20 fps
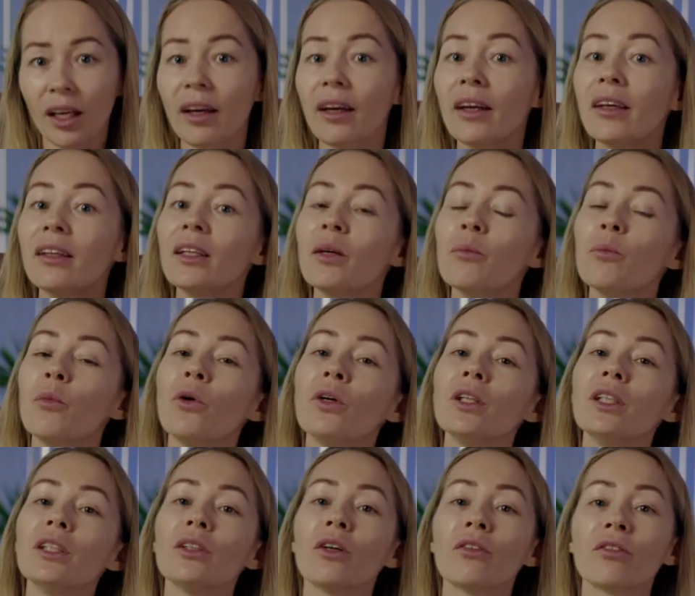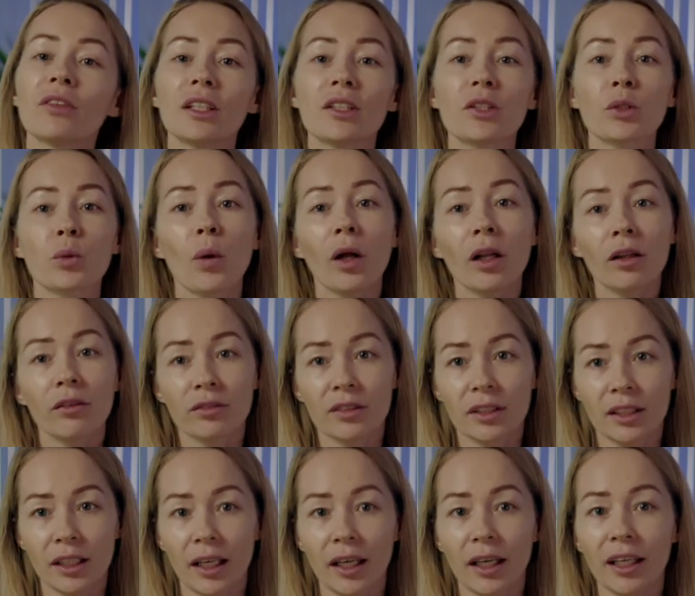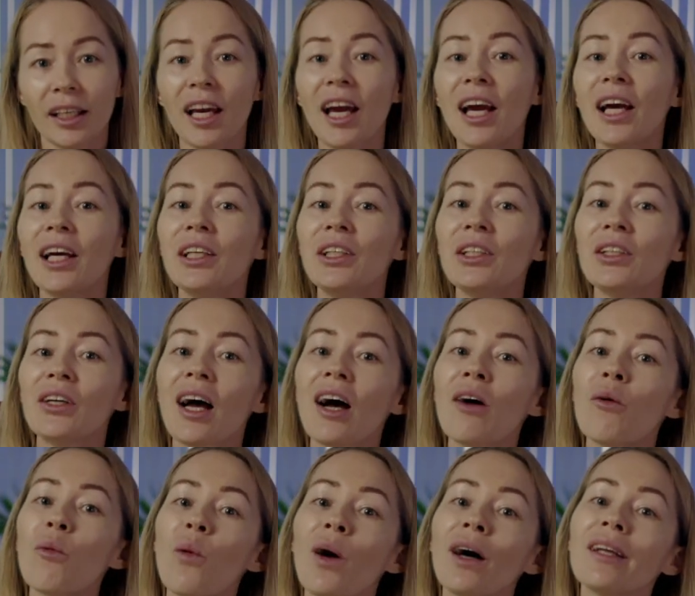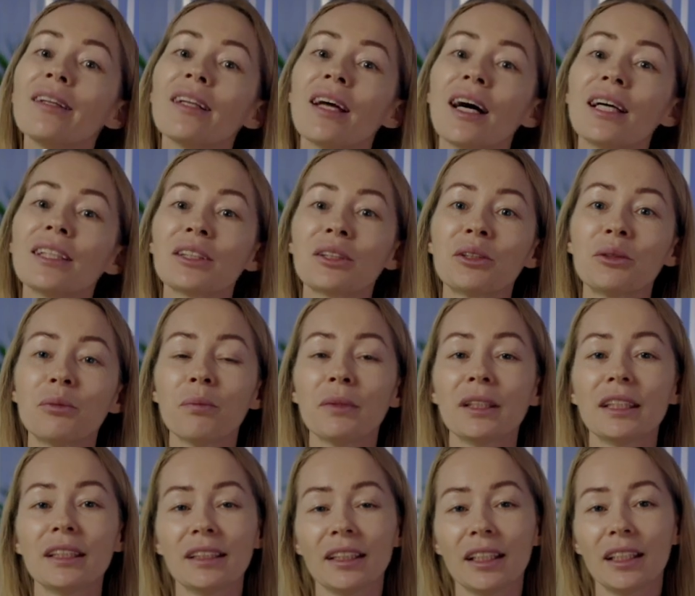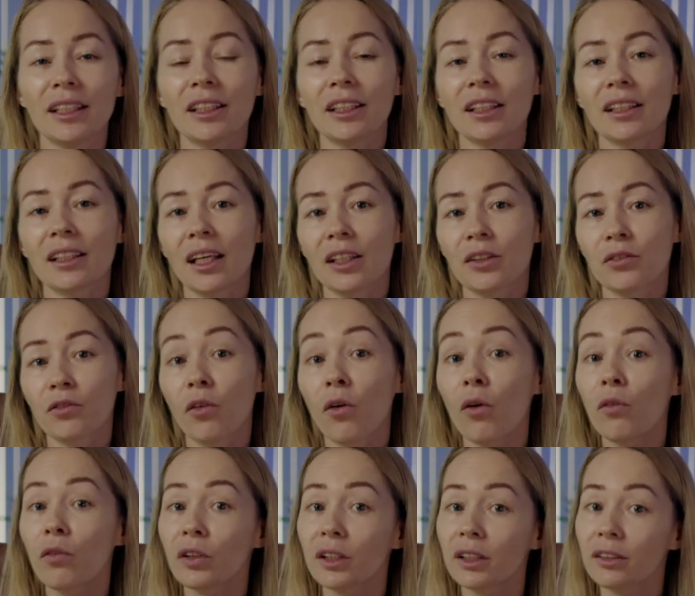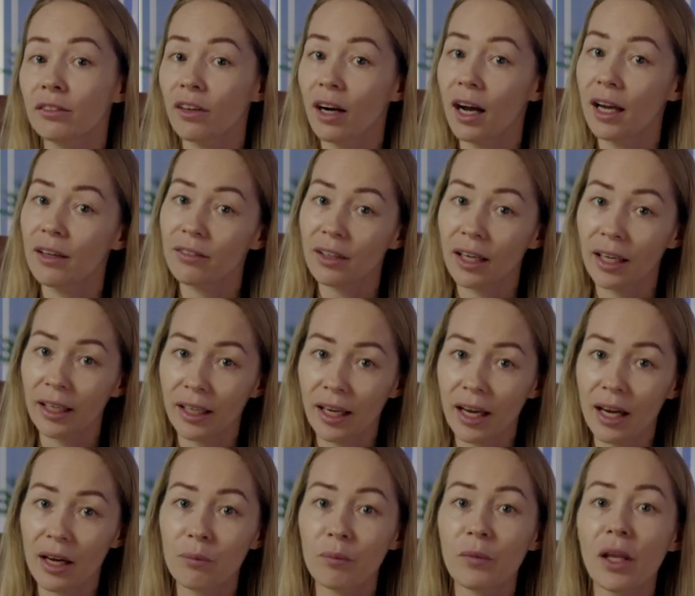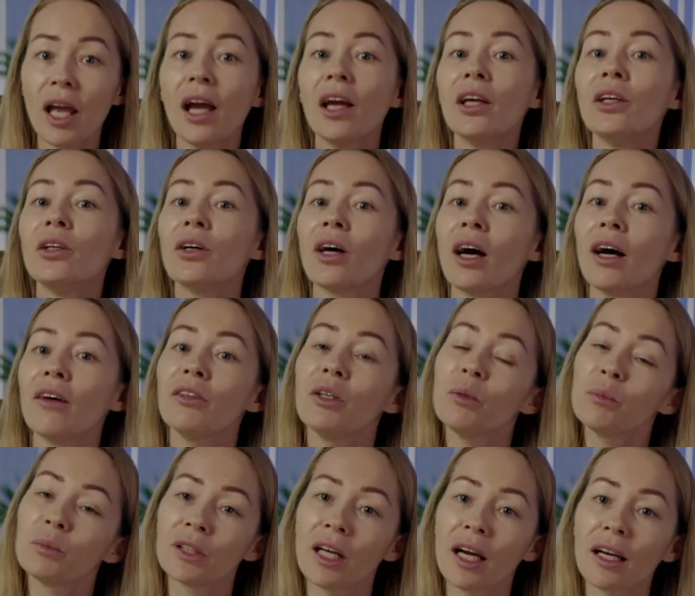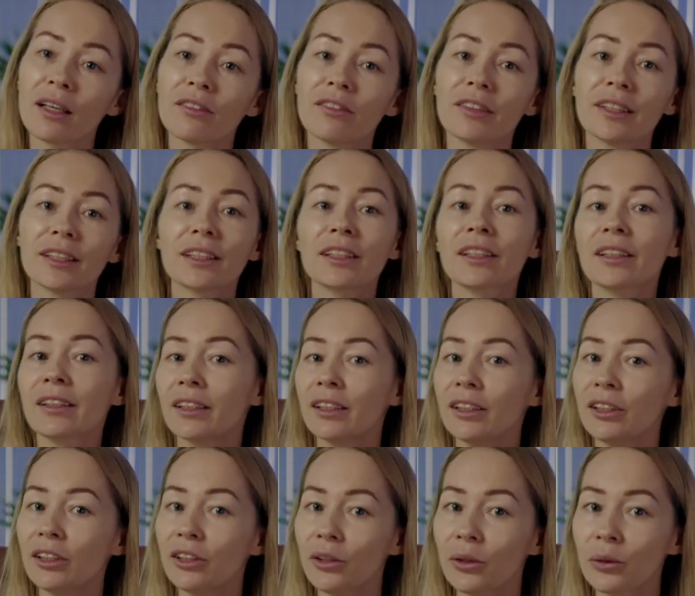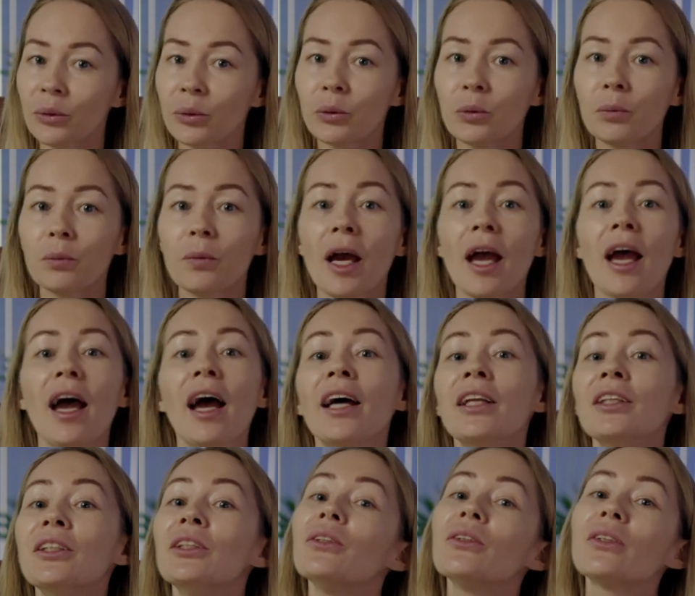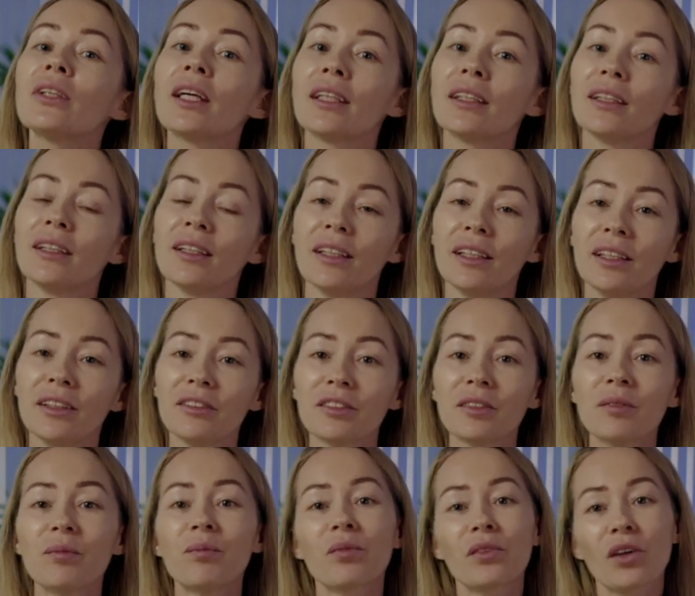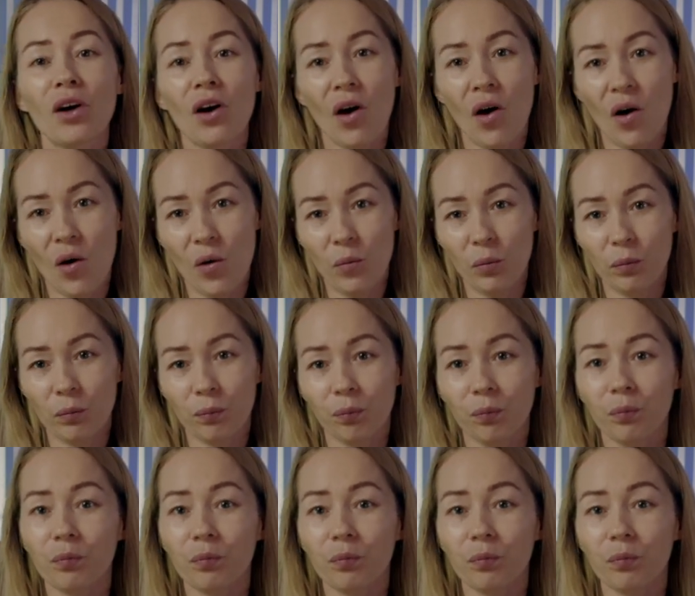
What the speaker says: In the morning of the 12th day, you have one last group meditation at 4:45 a.m. You have your breakfast, clean your room, and you can leave home.